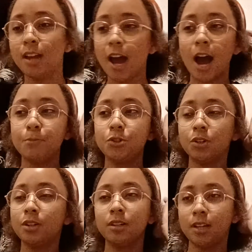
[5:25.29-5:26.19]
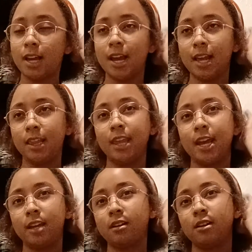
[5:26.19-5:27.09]
I'm sure
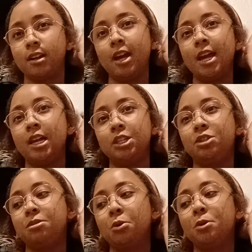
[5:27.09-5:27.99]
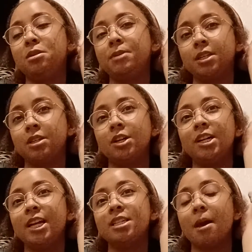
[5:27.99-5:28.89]
like it's going to be as
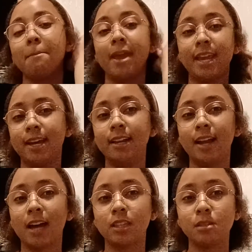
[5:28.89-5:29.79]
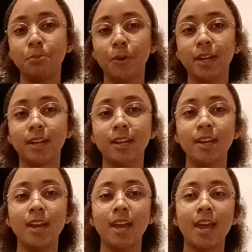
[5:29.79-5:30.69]
good as I make it at this point.
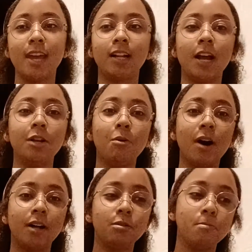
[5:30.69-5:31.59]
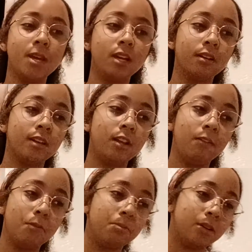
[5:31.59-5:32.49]
And I know how to make an
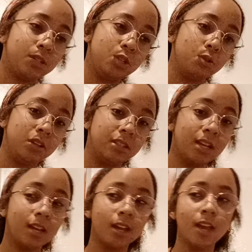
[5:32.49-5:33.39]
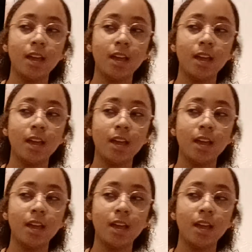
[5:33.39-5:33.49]
Ava Prosty string sing.